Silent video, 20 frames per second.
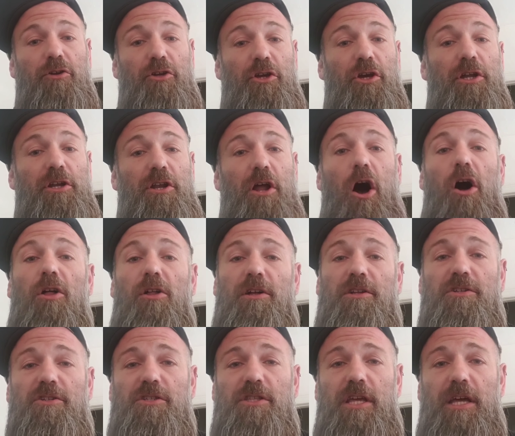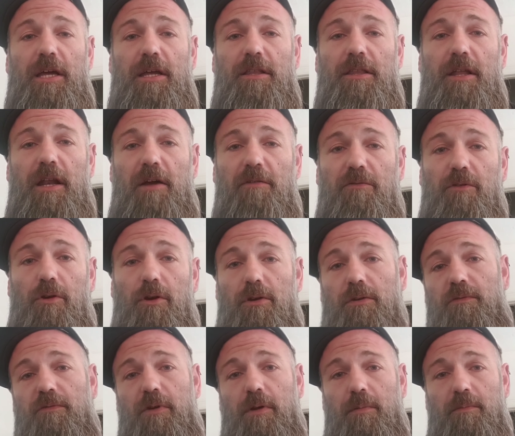good knowledge that I've
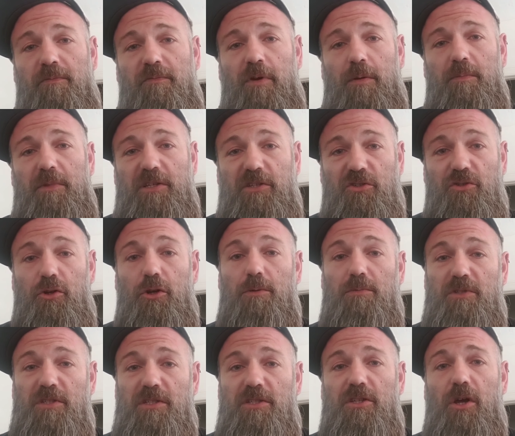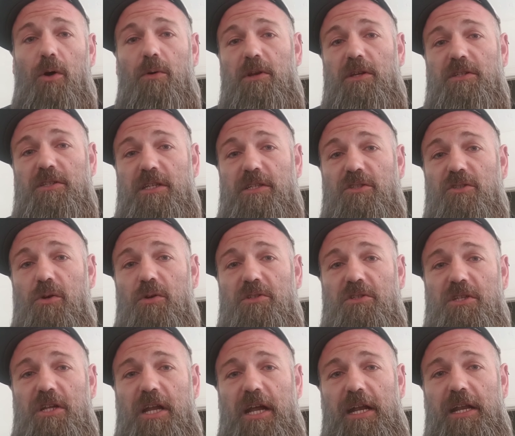learned from these groups. It's always
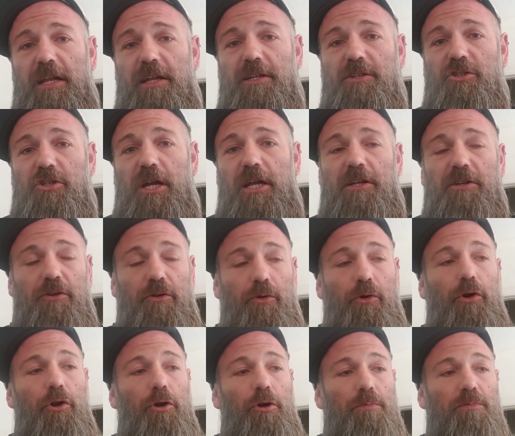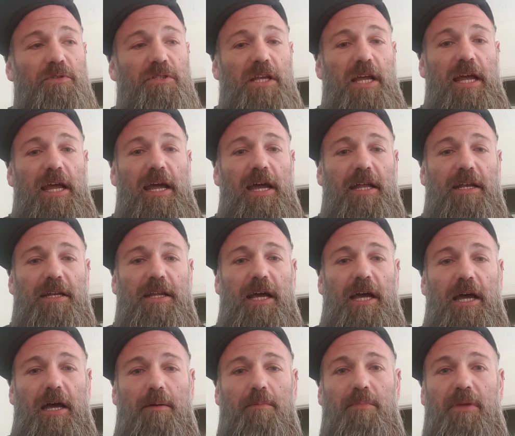a good idea to trade in groups and
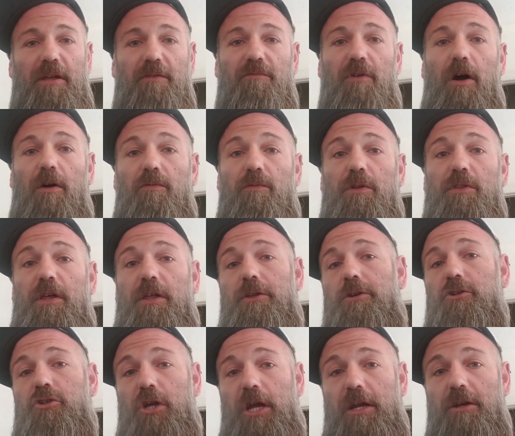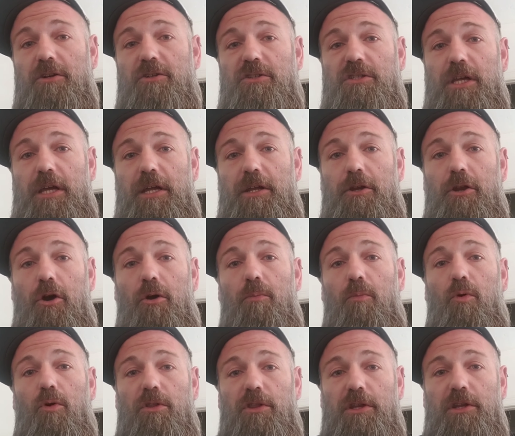be involved with other traders that know
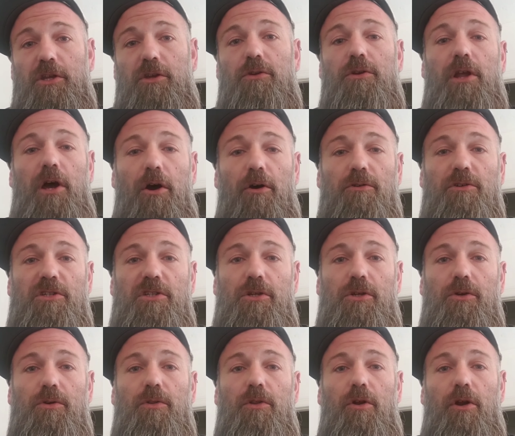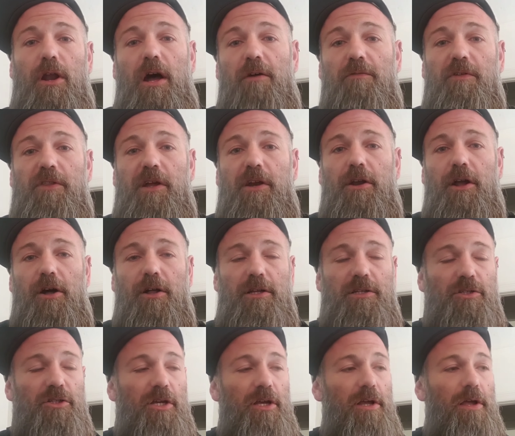more than you know to learn off of their
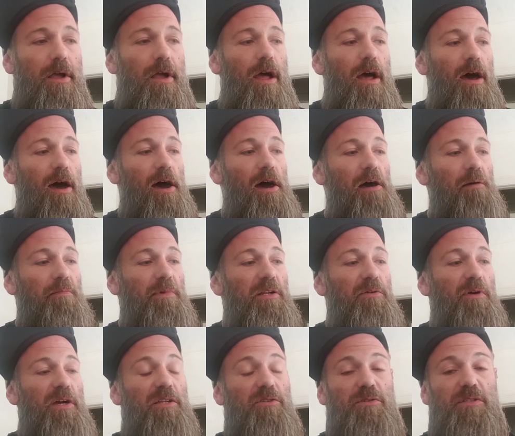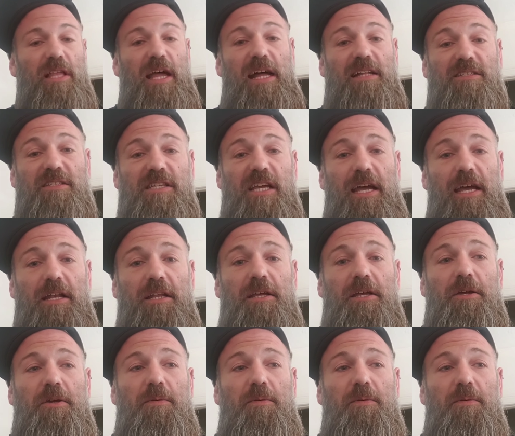knowledge. Anyways, with that said,